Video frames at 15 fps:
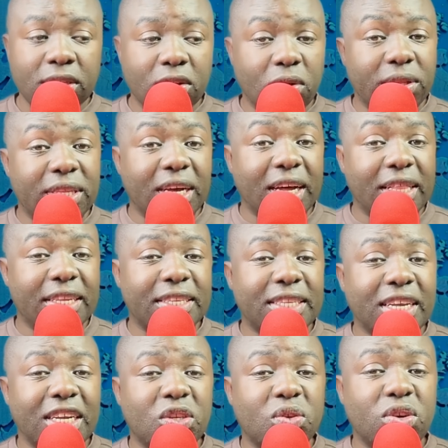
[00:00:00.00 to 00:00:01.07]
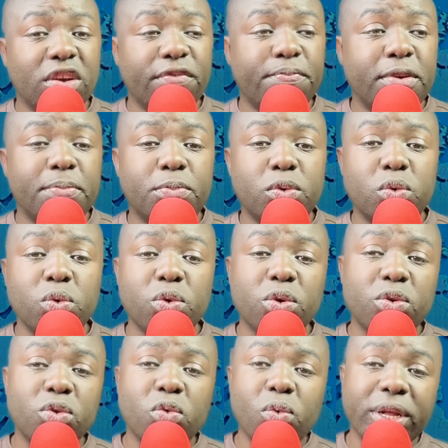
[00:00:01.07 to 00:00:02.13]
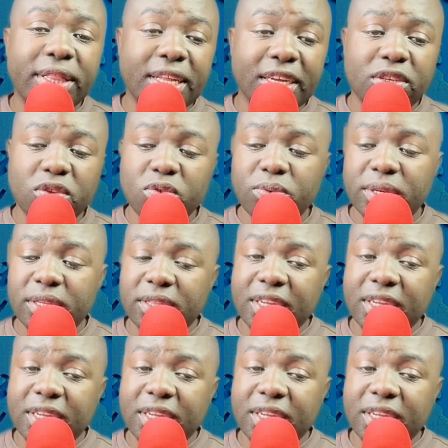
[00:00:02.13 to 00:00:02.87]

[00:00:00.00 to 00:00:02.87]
On the other side, you have people who don't know what they're doing.